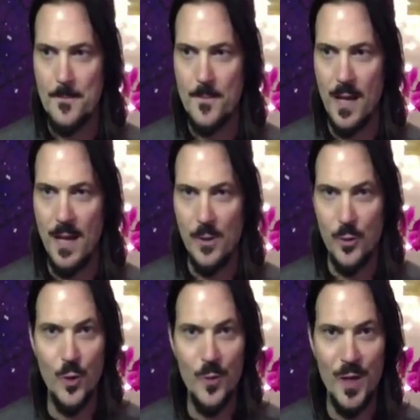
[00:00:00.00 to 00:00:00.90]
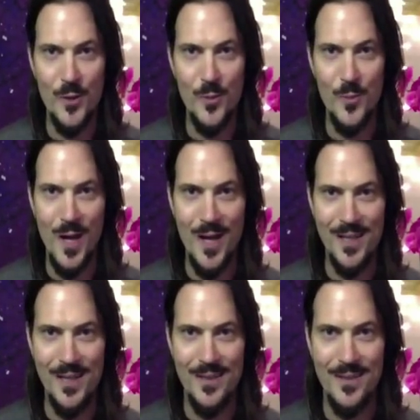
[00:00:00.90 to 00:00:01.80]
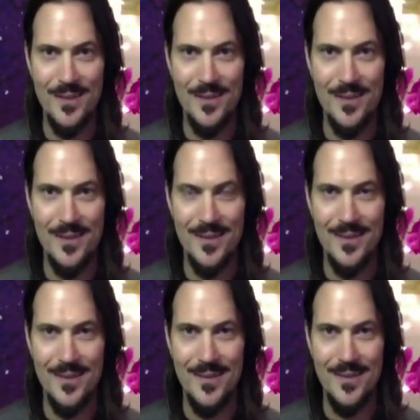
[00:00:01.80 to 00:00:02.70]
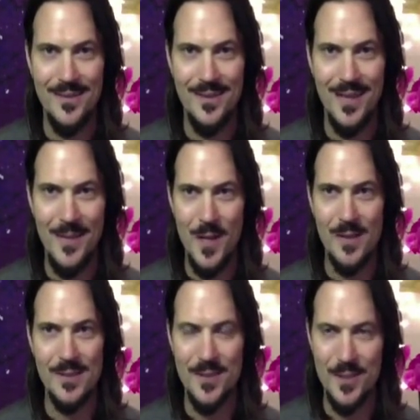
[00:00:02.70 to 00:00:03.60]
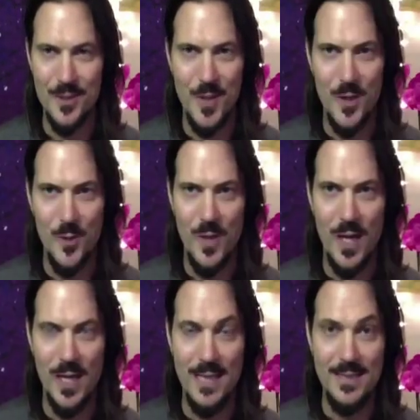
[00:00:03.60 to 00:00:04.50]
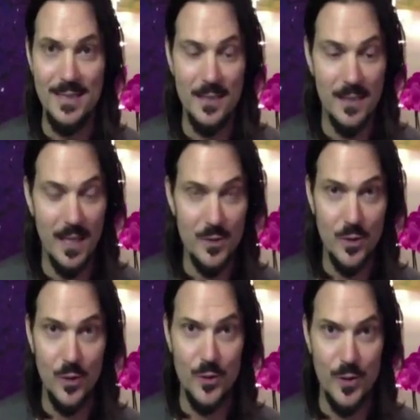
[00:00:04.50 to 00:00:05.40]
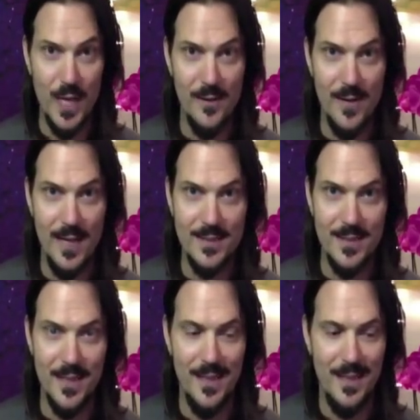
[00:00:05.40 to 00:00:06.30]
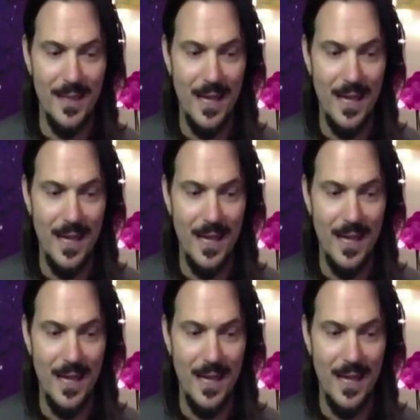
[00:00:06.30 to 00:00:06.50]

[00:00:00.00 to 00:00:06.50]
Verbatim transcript: I don't know my own body. I'm not listening to my own body. I didn't. I told you that last night.